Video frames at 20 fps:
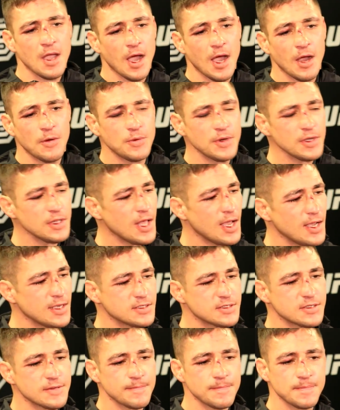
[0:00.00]
I
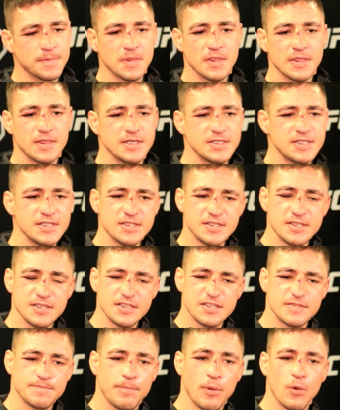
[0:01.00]
realized this is the
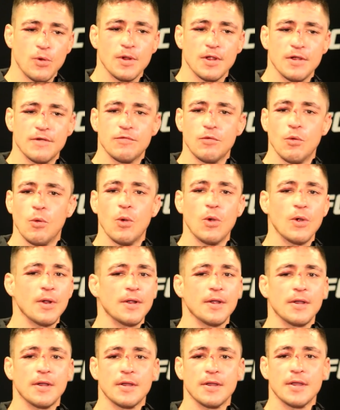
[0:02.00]
sport of
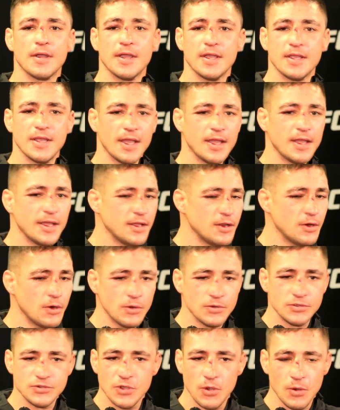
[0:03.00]
war,
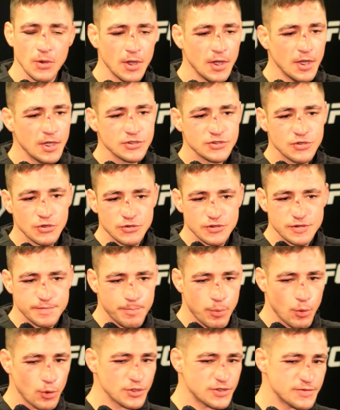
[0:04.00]
so
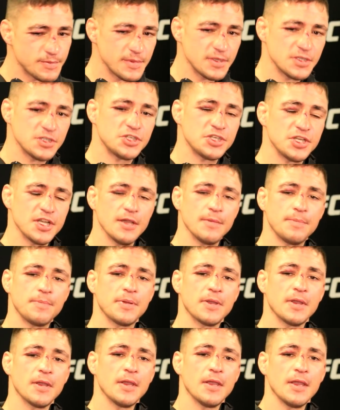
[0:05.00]
sportsmanship,
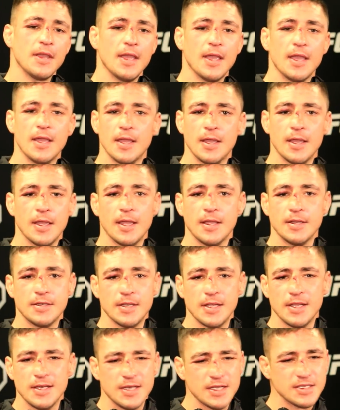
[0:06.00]
and
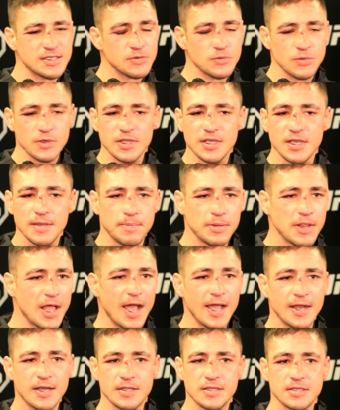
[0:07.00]
it doesn't really
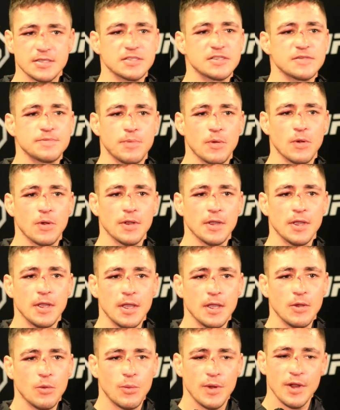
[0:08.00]
apply to this sport.
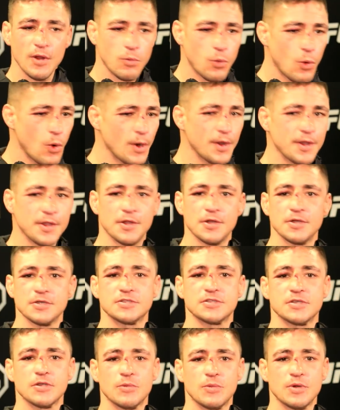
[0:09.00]
We're
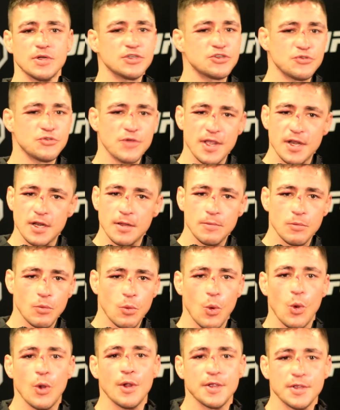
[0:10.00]
warriors. We're straight up
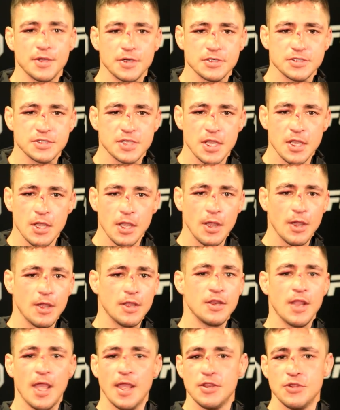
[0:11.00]
warriors.
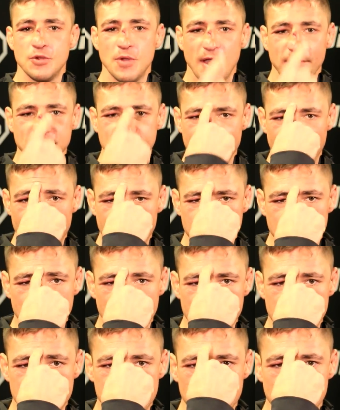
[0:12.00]
And you have to have
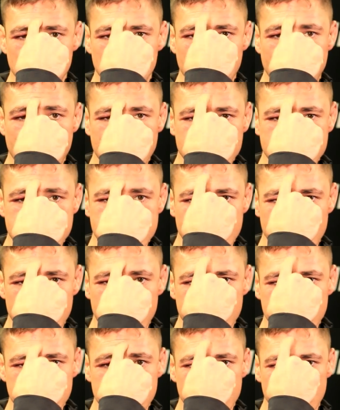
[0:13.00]
in your mind's eye
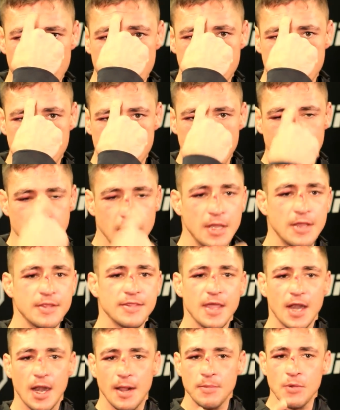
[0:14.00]
intention
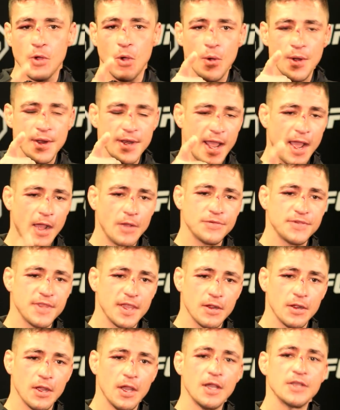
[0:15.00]
that I'm going out
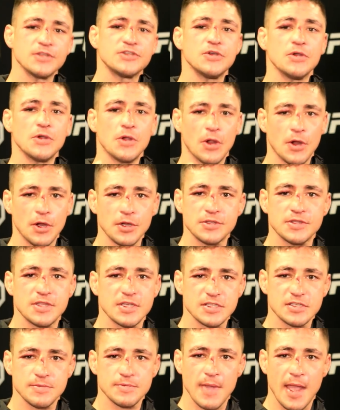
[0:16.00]
there to hurt
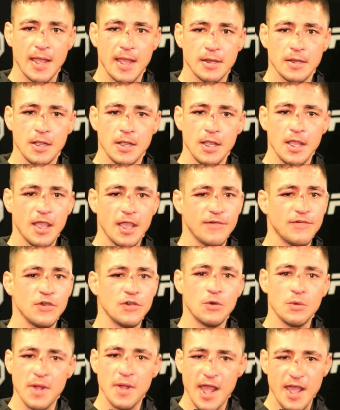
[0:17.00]
this man. If you
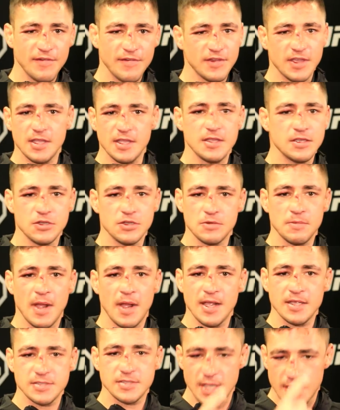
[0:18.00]
don't have it in your
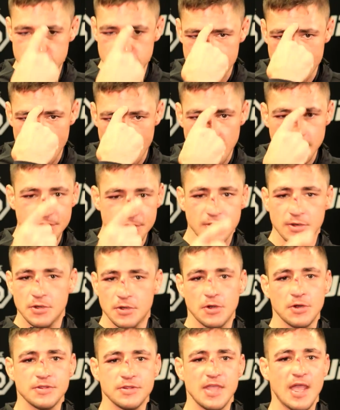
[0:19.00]
mind's eye to go out there and
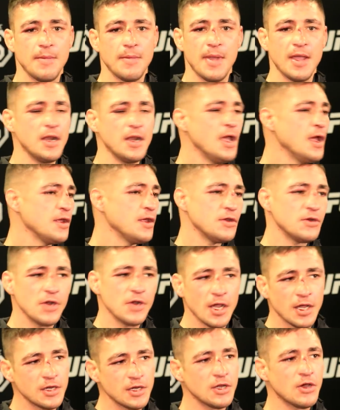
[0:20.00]
hurt that man, you're
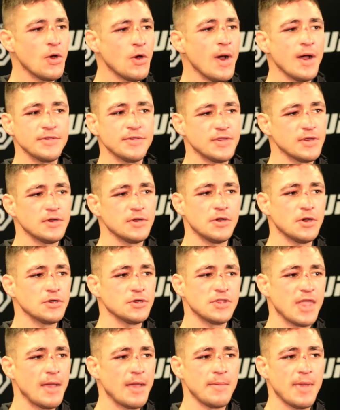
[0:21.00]
not gonna go out there and
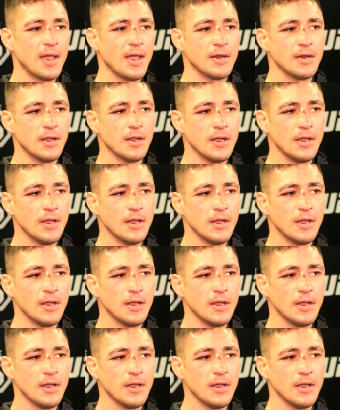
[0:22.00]
hurt that man.